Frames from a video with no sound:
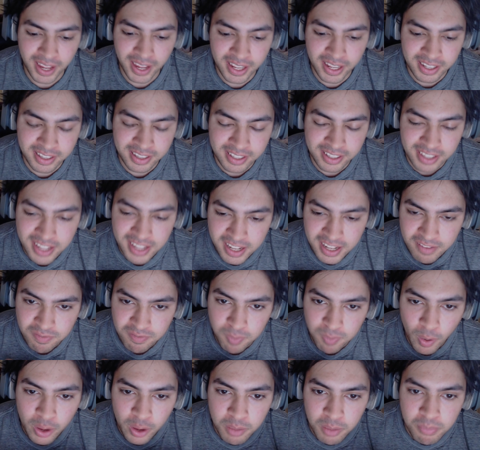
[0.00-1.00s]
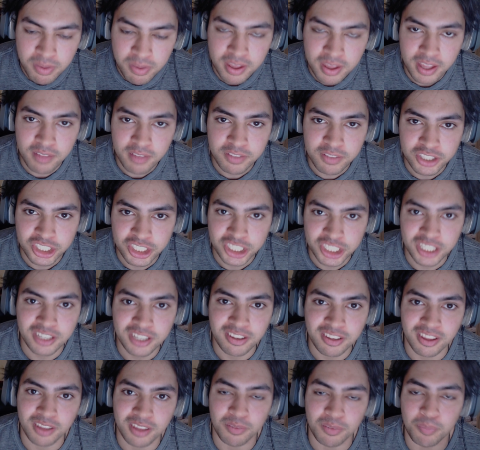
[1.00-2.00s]
in the environment of a
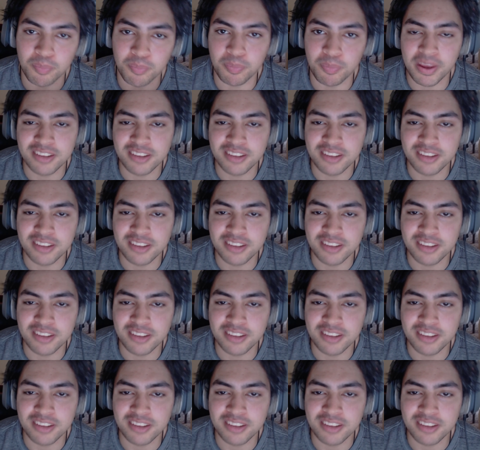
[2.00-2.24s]
cheater.